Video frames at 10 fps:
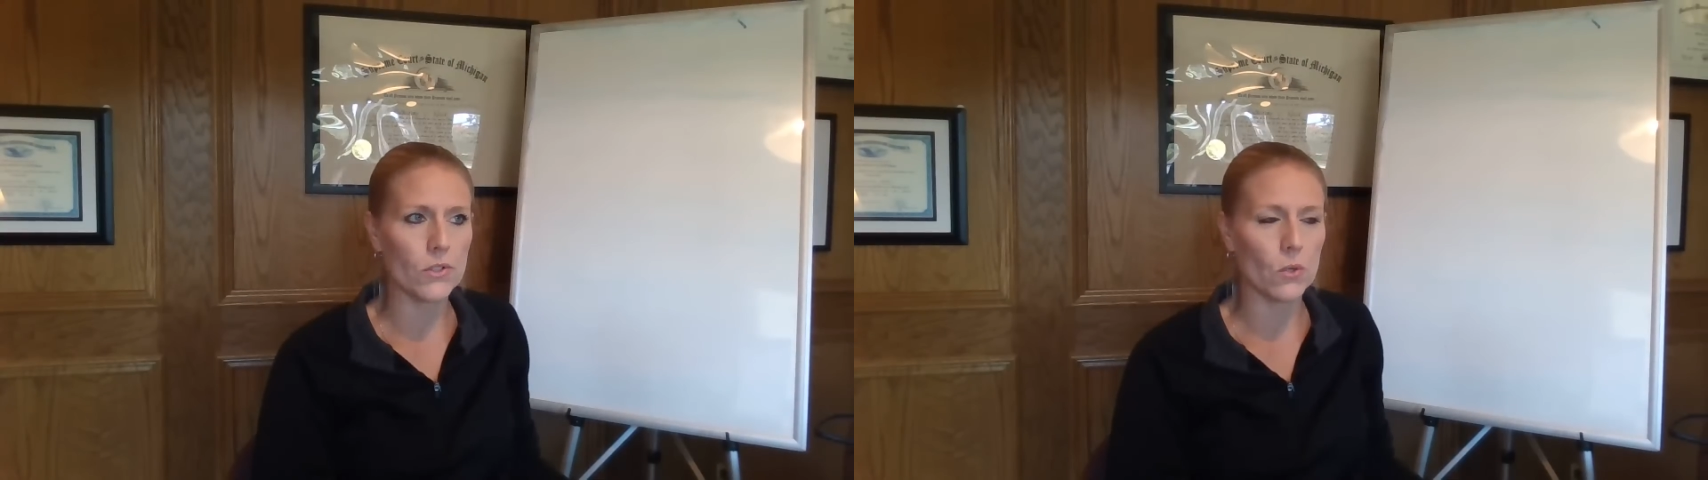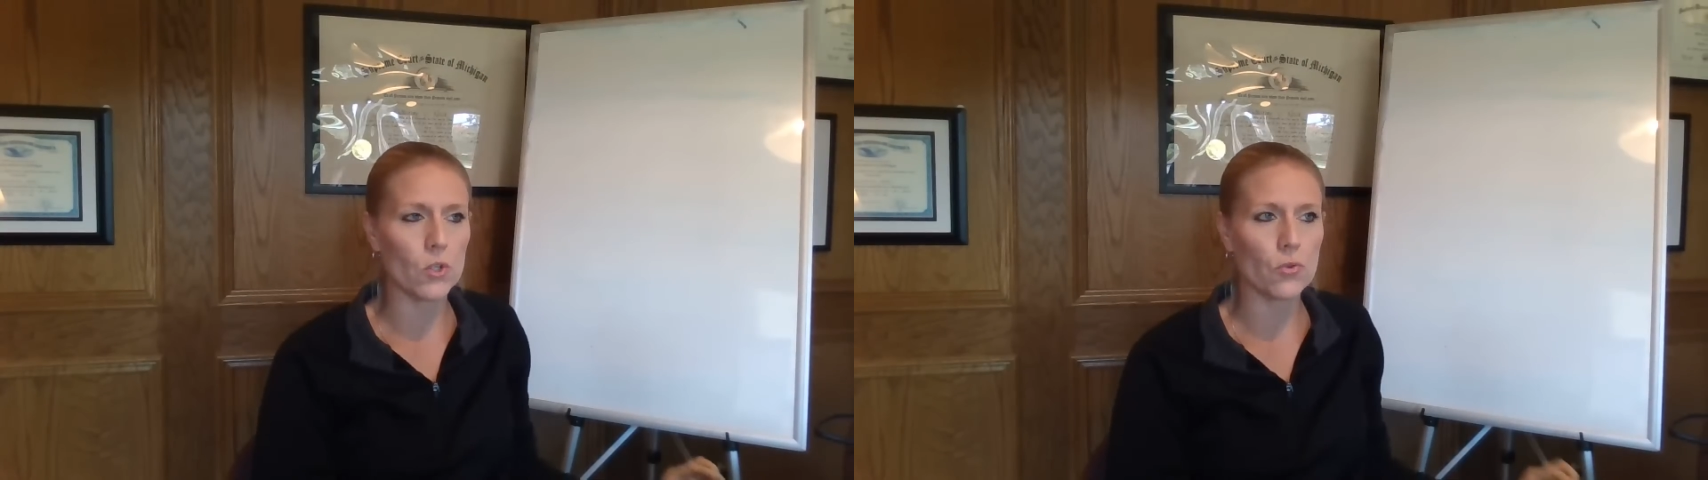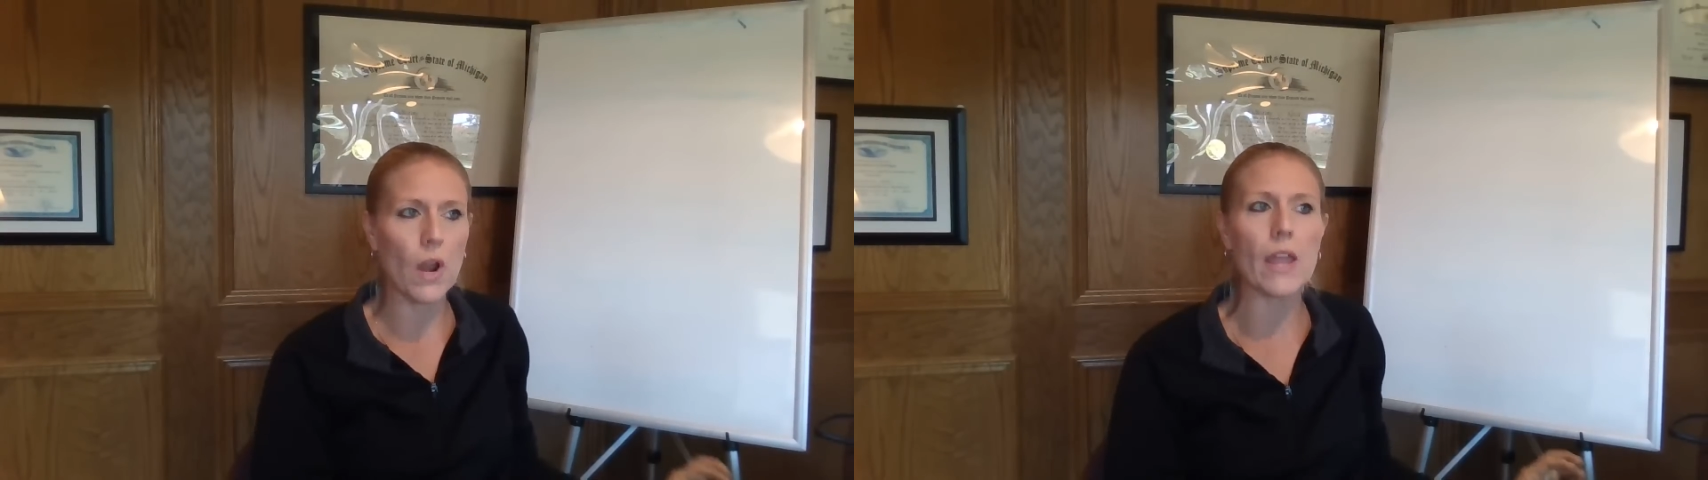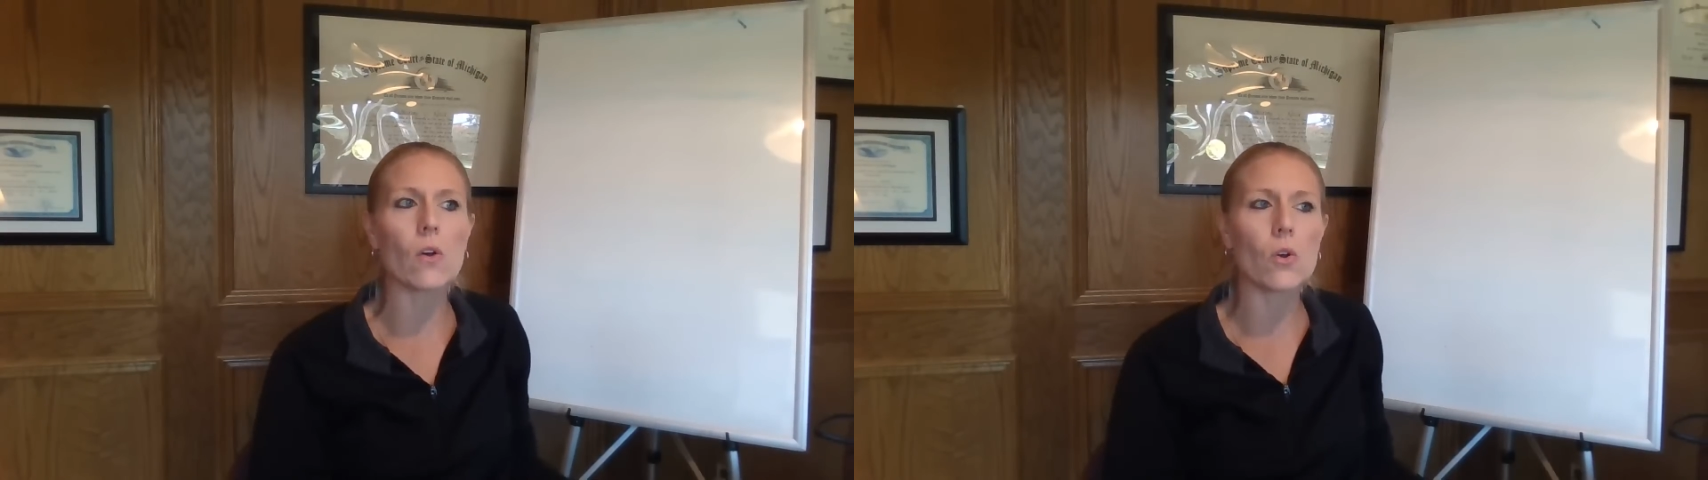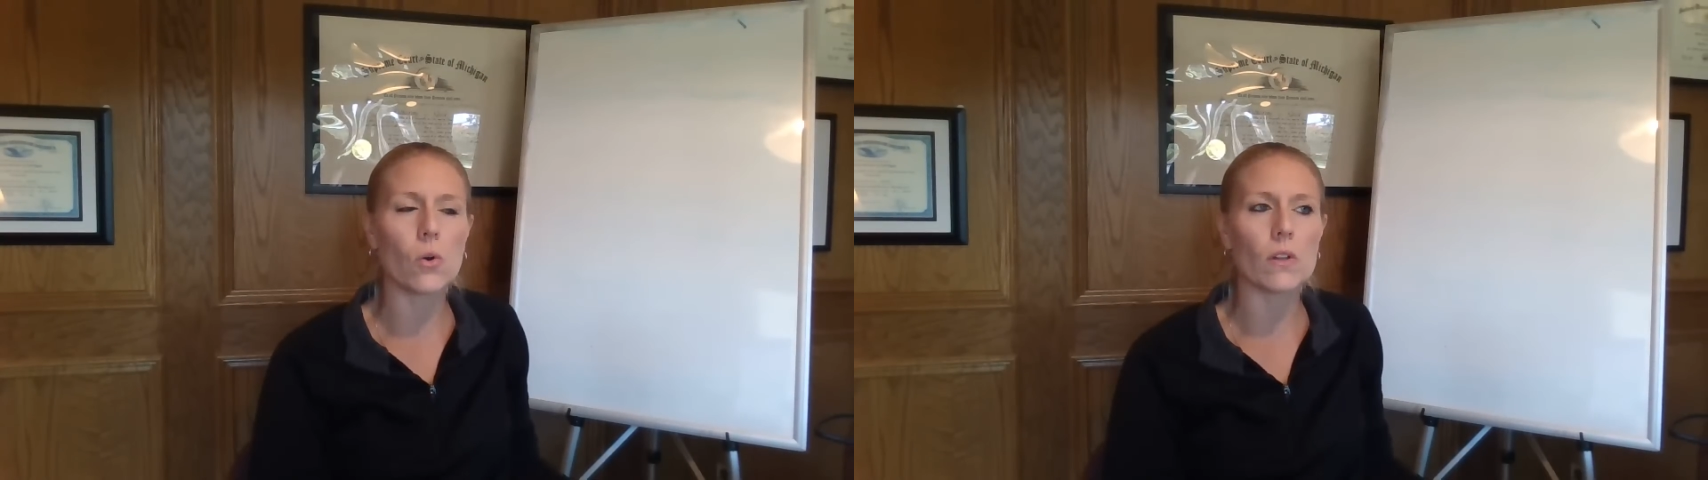so
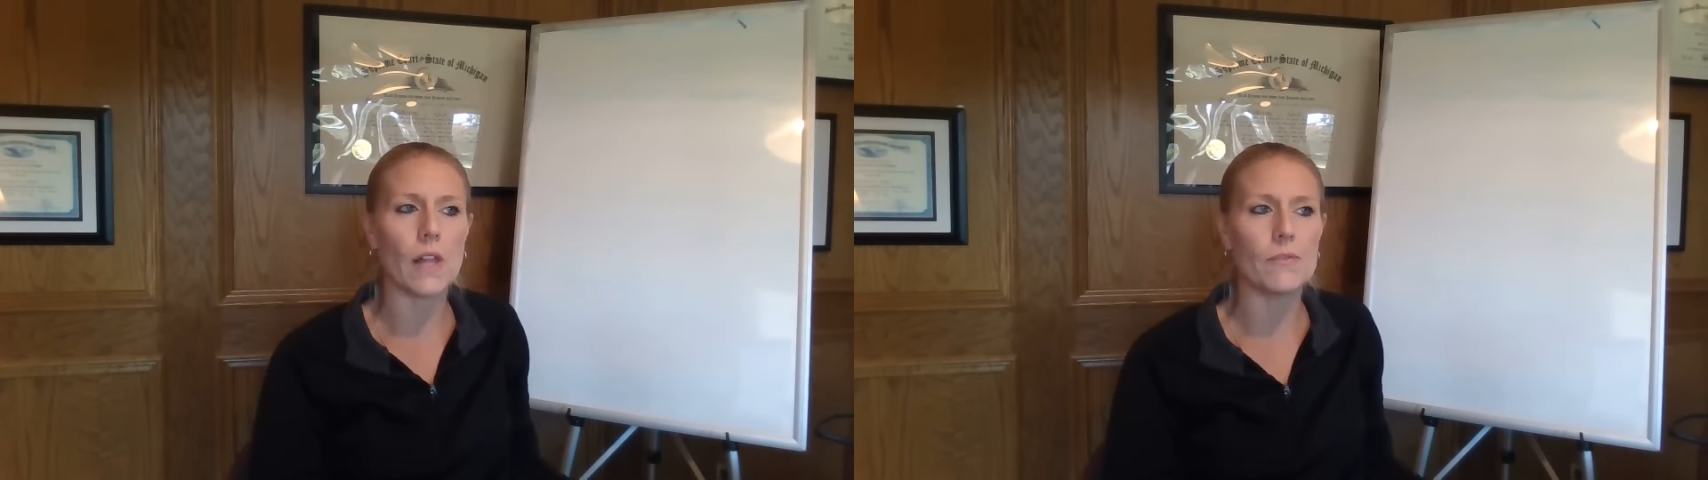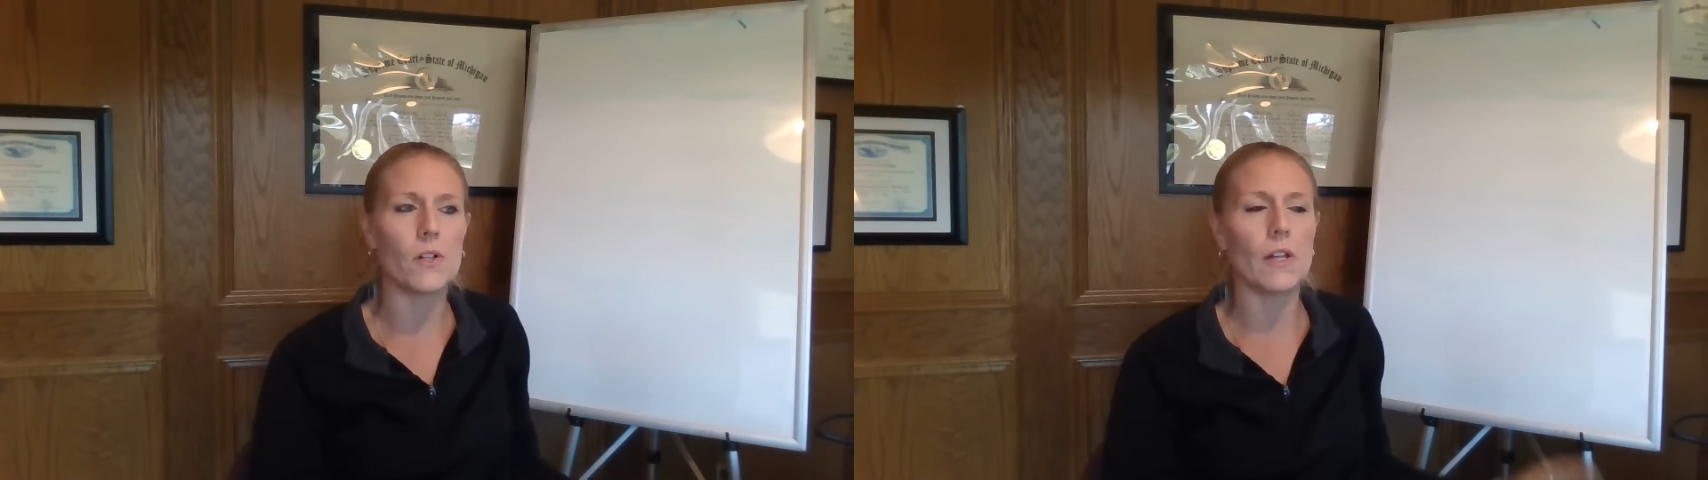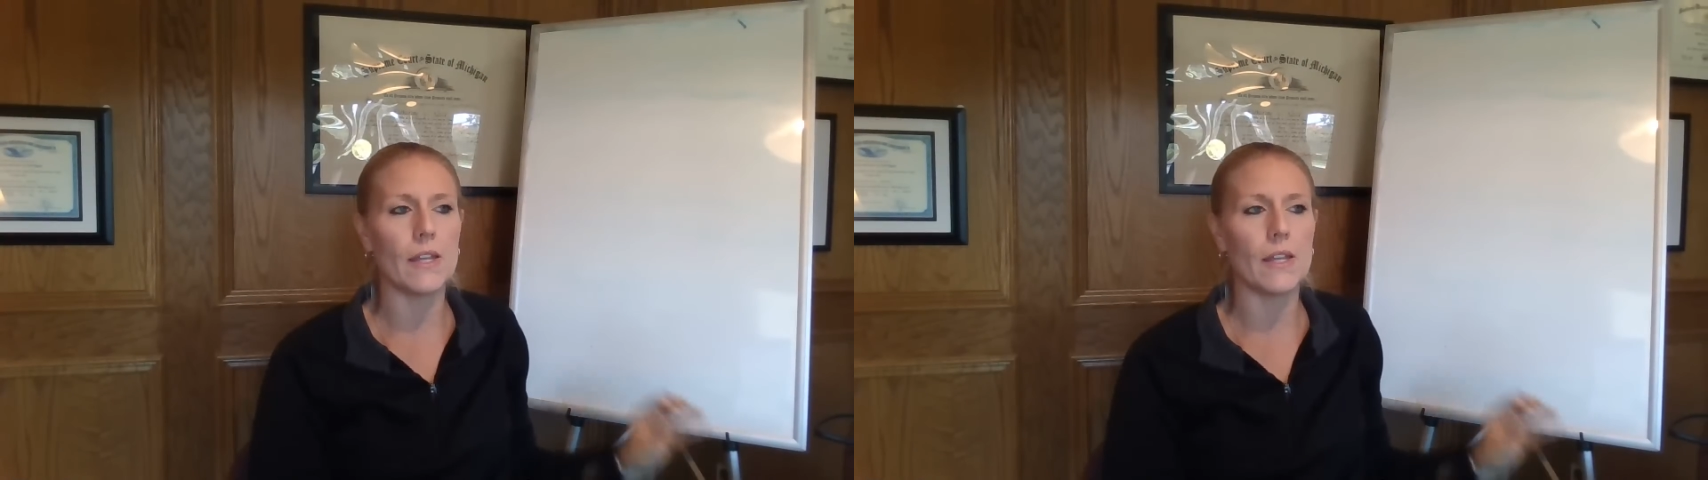trial court level